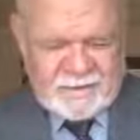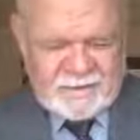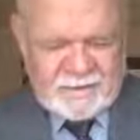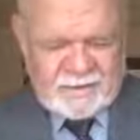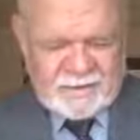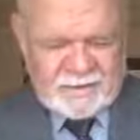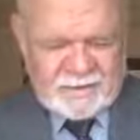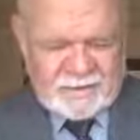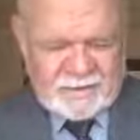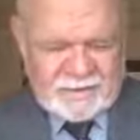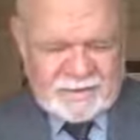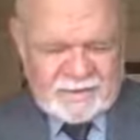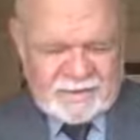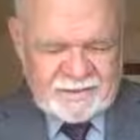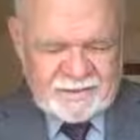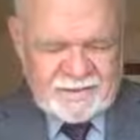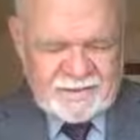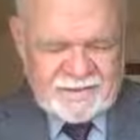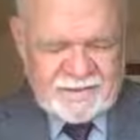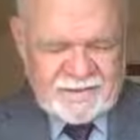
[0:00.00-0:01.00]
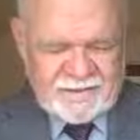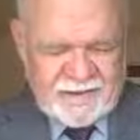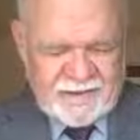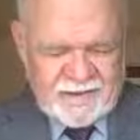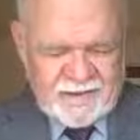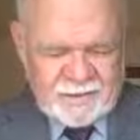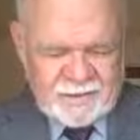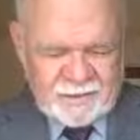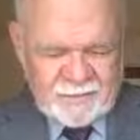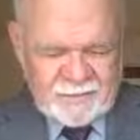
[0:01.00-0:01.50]
Lord God,
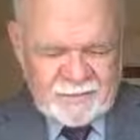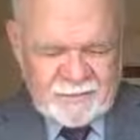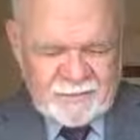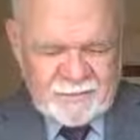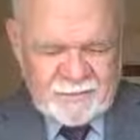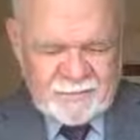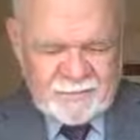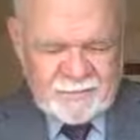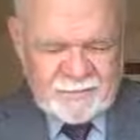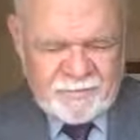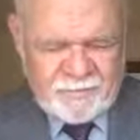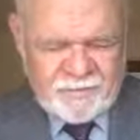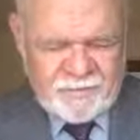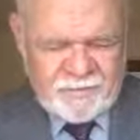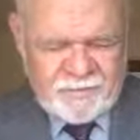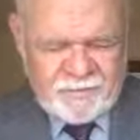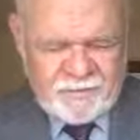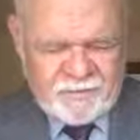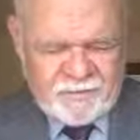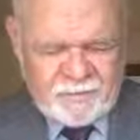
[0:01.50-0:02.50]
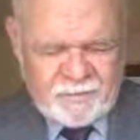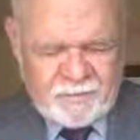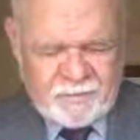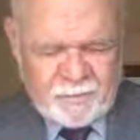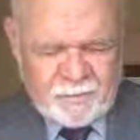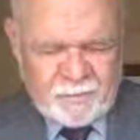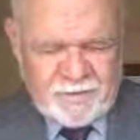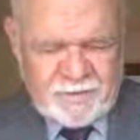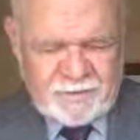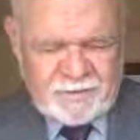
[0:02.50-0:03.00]
thank You for the
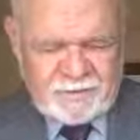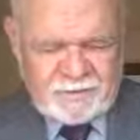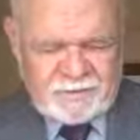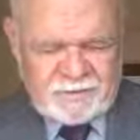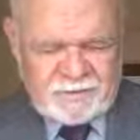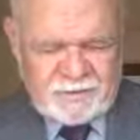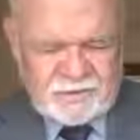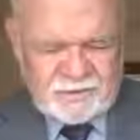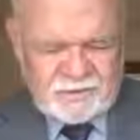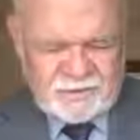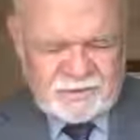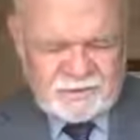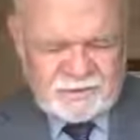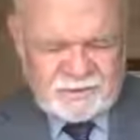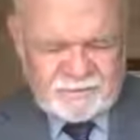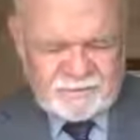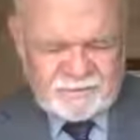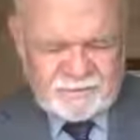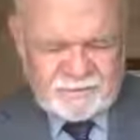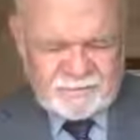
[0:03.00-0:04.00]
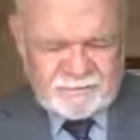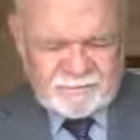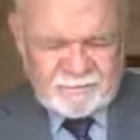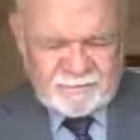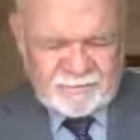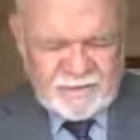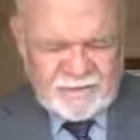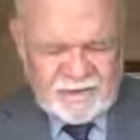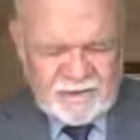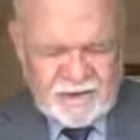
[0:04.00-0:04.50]
witness of Jesus.
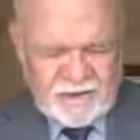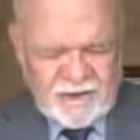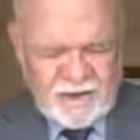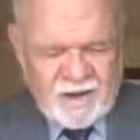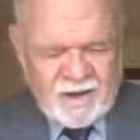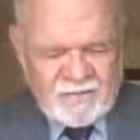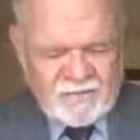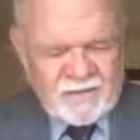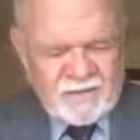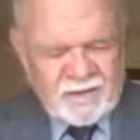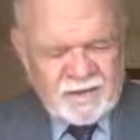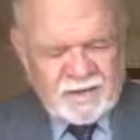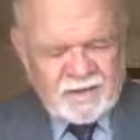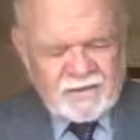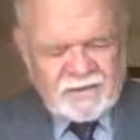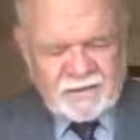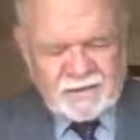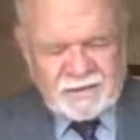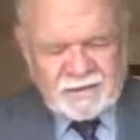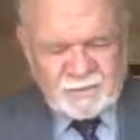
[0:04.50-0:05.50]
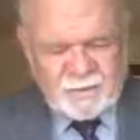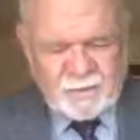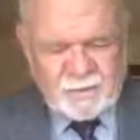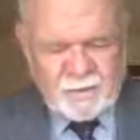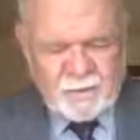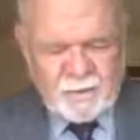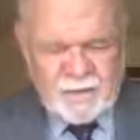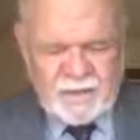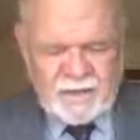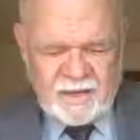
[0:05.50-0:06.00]
Forgive us
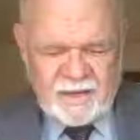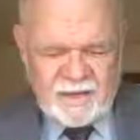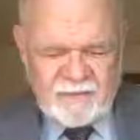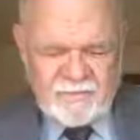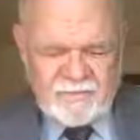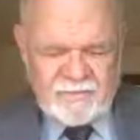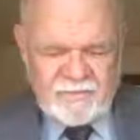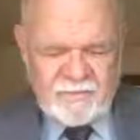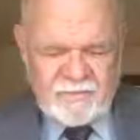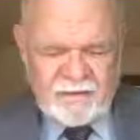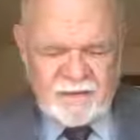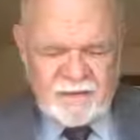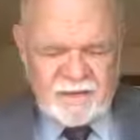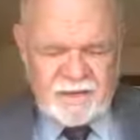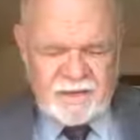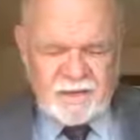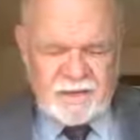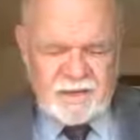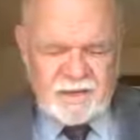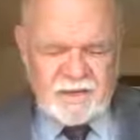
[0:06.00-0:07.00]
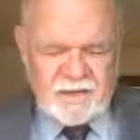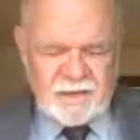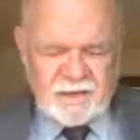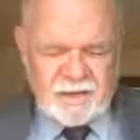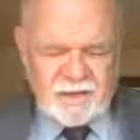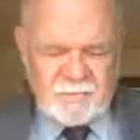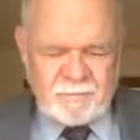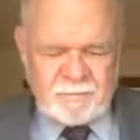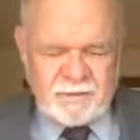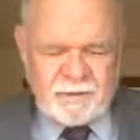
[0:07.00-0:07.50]
when we have
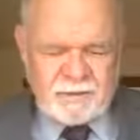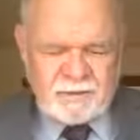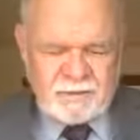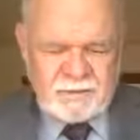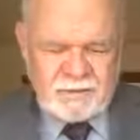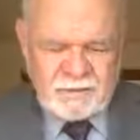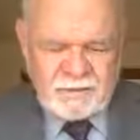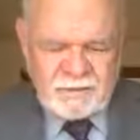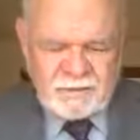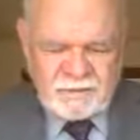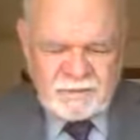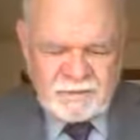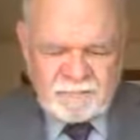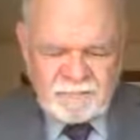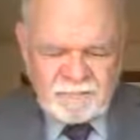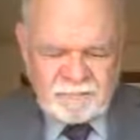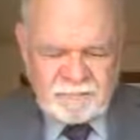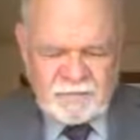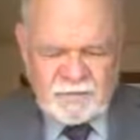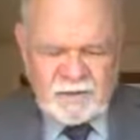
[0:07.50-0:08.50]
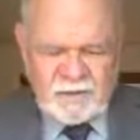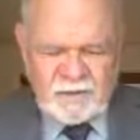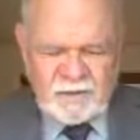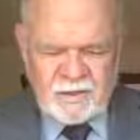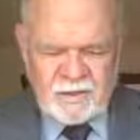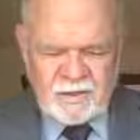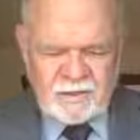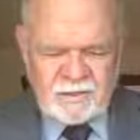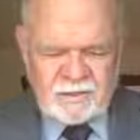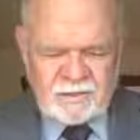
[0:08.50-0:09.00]
been
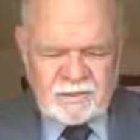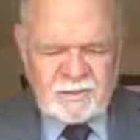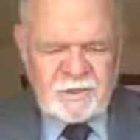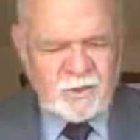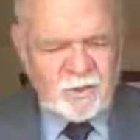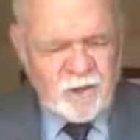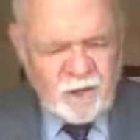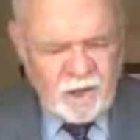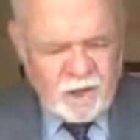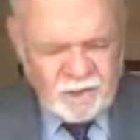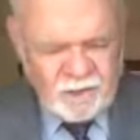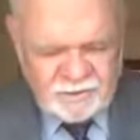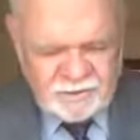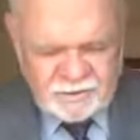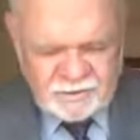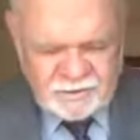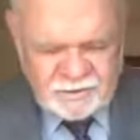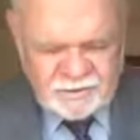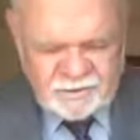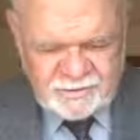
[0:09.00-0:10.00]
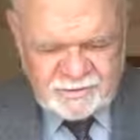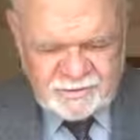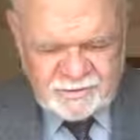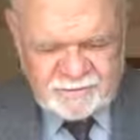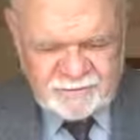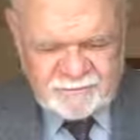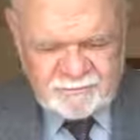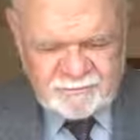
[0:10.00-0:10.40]
so cautious